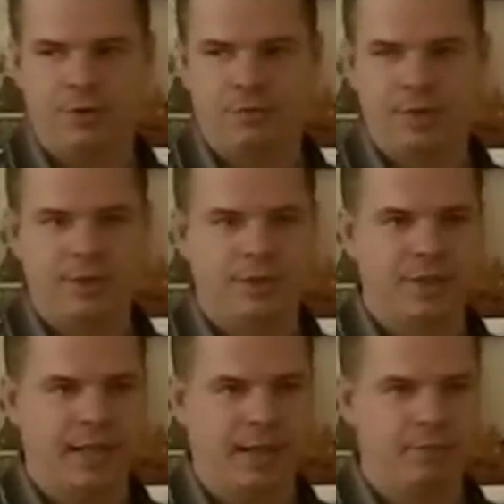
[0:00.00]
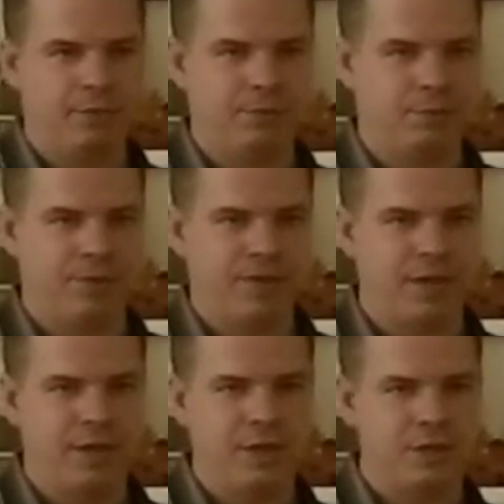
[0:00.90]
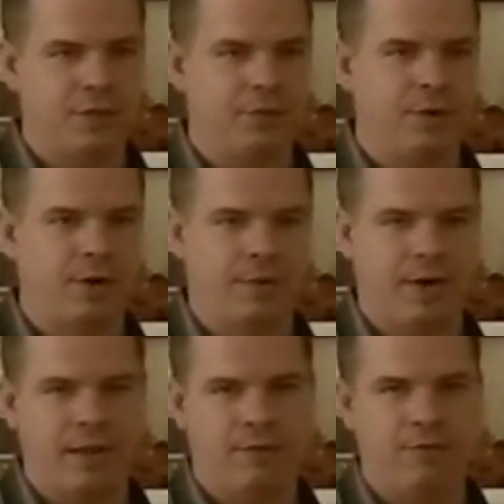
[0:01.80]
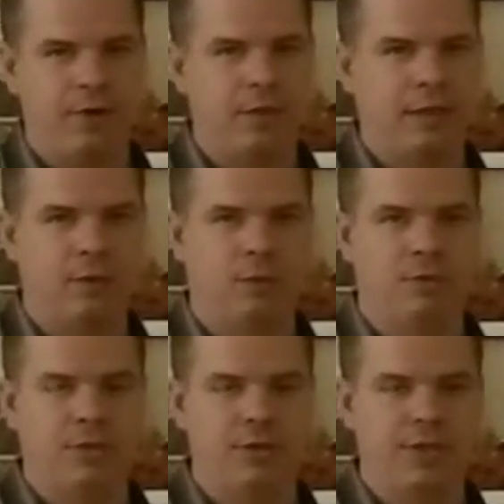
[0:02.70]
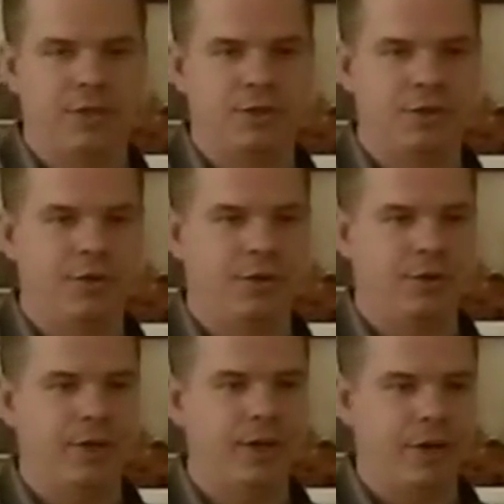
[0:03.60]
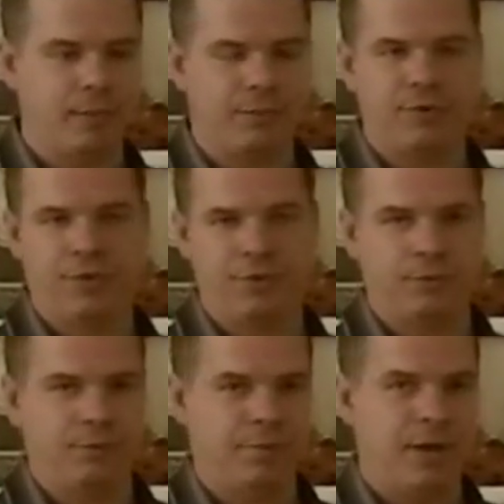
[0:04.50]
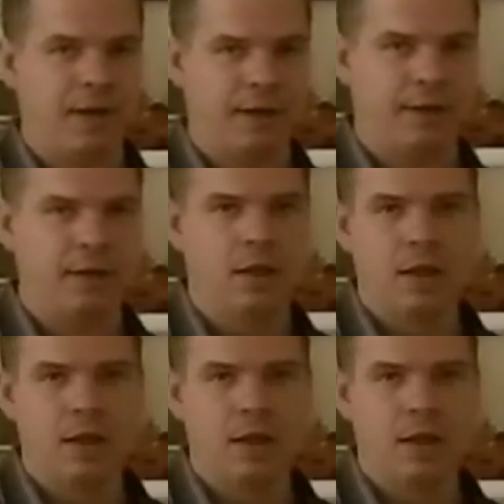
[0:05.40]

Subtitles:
regular games and pretending to shoot and running around having fun like normal little kids should do, he grabbed her sister from behind,